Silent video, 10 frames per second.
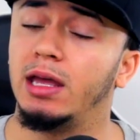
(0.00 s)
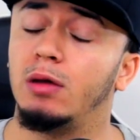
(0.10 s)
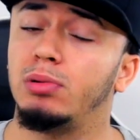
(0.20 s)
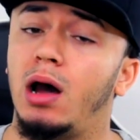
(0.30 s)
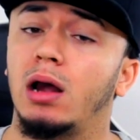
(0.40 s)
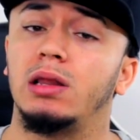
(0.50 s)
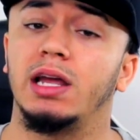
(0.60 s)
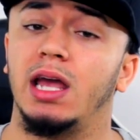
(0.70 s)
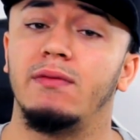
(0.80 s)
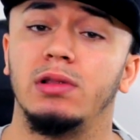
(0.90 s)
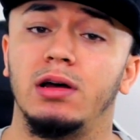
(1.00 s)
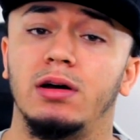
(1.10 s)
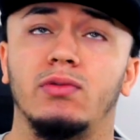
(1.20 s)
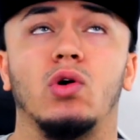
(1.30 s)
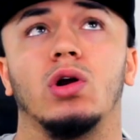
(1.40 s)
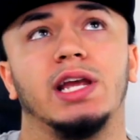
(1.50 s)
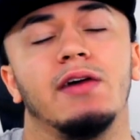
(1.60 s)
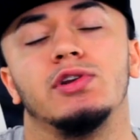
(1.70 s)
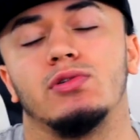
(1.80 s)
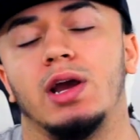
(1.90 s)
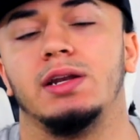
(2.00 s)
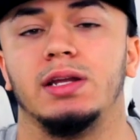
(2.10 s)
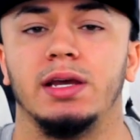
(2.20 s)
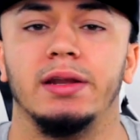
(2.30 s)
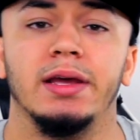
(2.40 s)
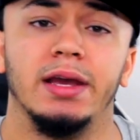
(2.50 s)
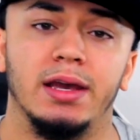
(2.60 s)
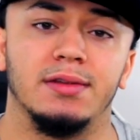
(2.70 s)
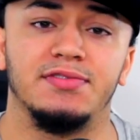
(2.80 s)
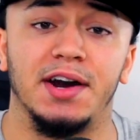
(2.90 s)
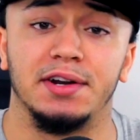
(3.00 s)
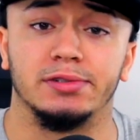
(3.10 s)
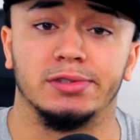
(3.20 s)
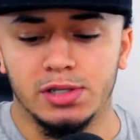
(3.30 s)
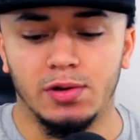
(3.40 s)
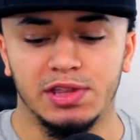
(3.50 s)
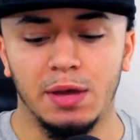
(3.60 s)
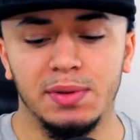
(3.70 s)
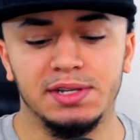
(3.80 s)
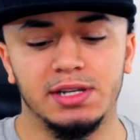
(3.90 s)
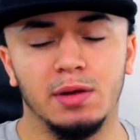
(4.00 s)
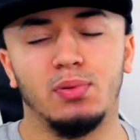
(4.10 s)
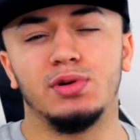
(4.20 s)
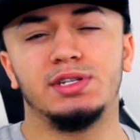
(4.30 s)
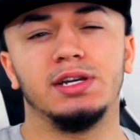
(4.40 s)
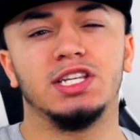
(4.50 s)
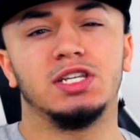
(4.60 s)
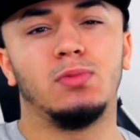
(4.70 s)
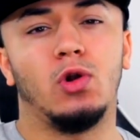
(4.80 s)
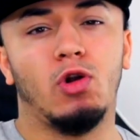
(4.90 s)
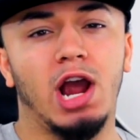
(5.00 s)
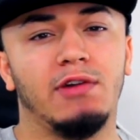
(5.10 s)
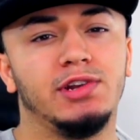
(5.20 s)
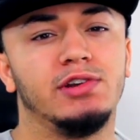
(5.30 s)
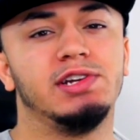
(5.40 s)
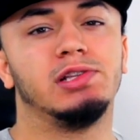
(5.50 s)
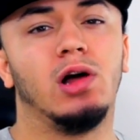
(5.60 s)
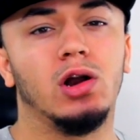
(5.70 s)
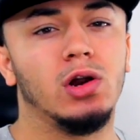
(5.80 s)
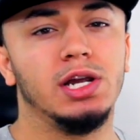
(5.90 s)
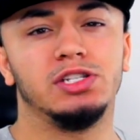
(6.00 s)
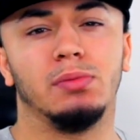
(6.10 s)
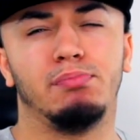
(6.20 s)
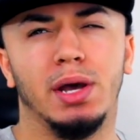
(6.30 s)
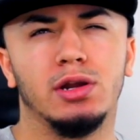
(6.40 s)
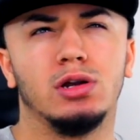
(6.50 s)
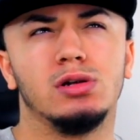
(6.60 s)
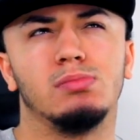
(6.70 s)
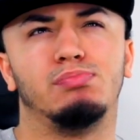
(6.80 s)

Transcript: get blocked like Kevin Love or Kevin Durant did in the finals. So with that being said, Porzingis is more craftier, he's longer, he's a better